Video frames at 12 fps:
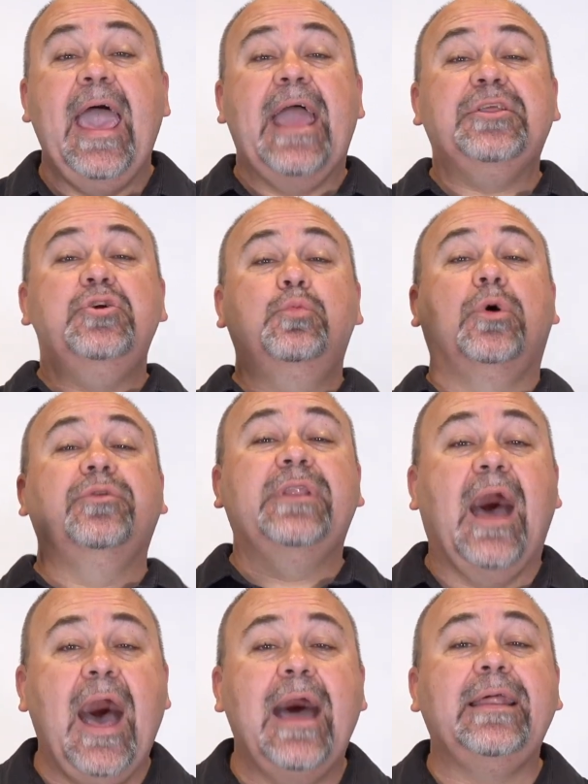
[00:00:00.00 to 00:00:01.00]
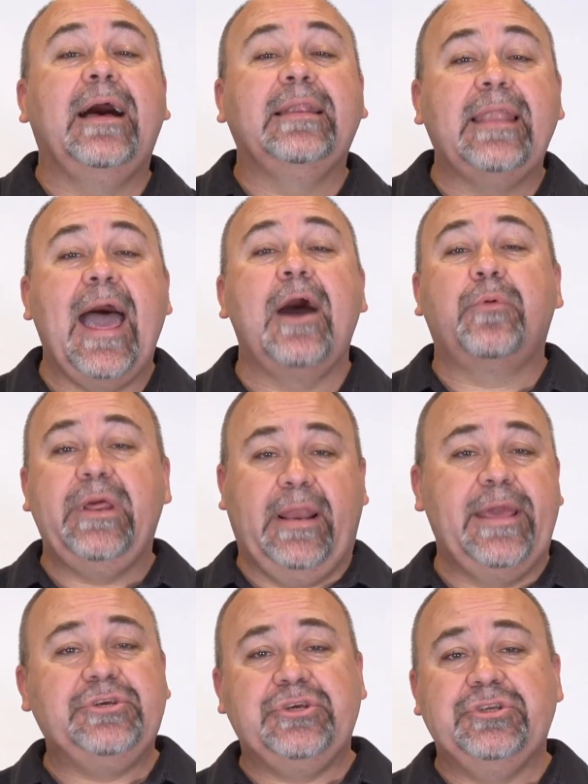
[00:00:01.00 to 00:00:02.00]
and you will not allow
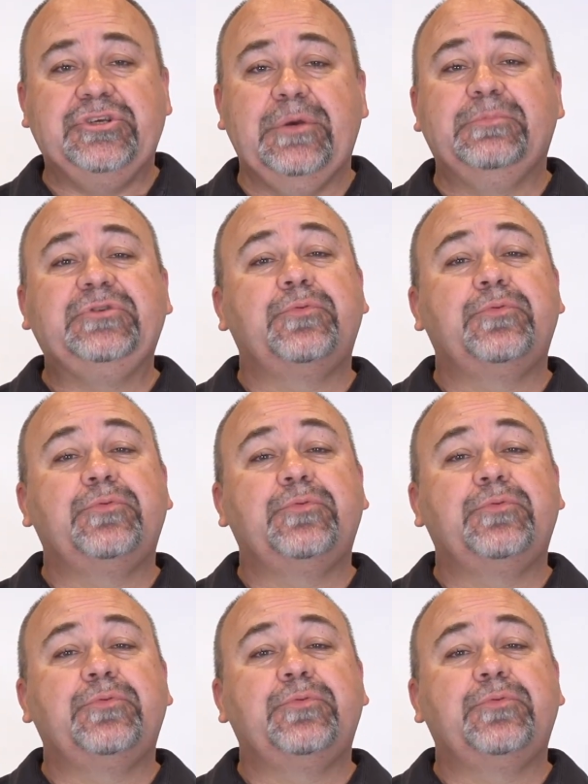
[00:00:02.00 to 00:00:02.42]
relationships